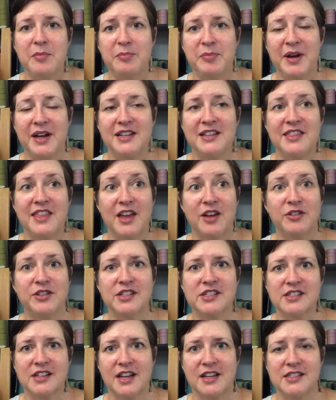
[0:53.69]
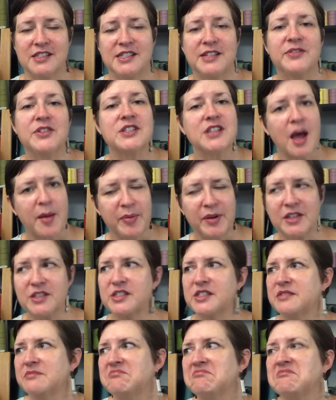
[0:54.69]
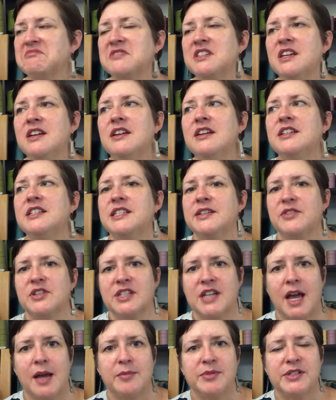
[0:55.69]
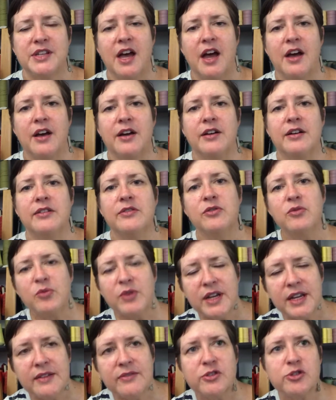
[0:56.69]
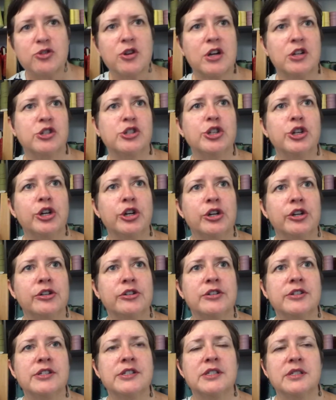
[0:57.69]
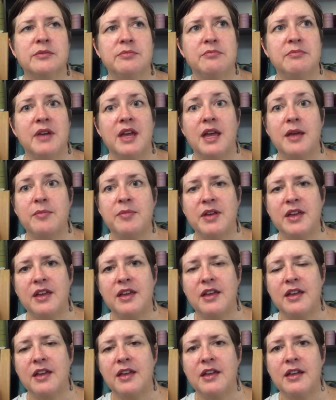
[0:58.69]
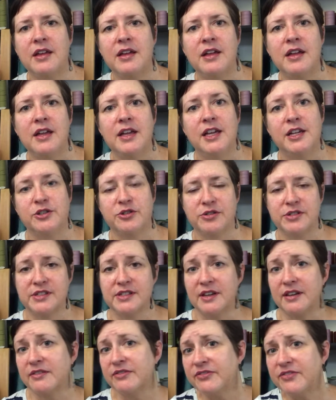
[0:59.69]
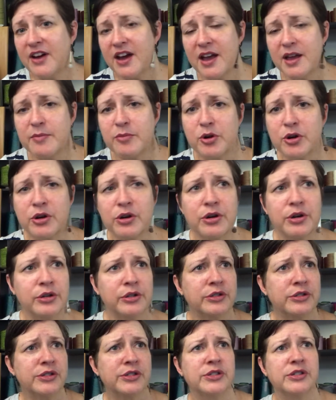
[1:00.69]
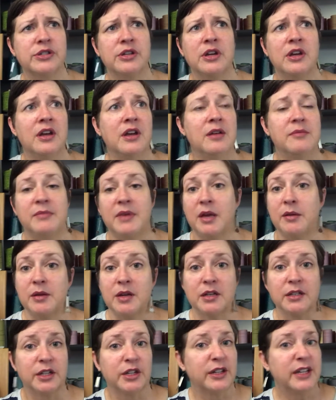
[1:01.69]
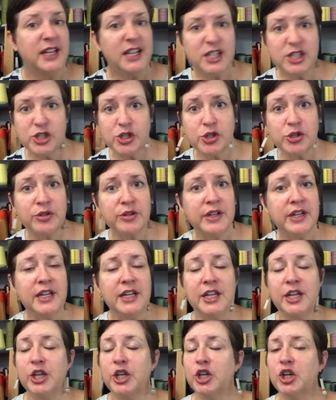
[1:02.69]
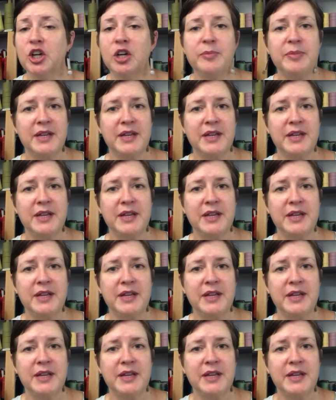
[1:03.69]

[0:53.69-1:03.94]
but they'll discuss different topics different types of weave structures, maybe interesting fibers, maybe a little history, could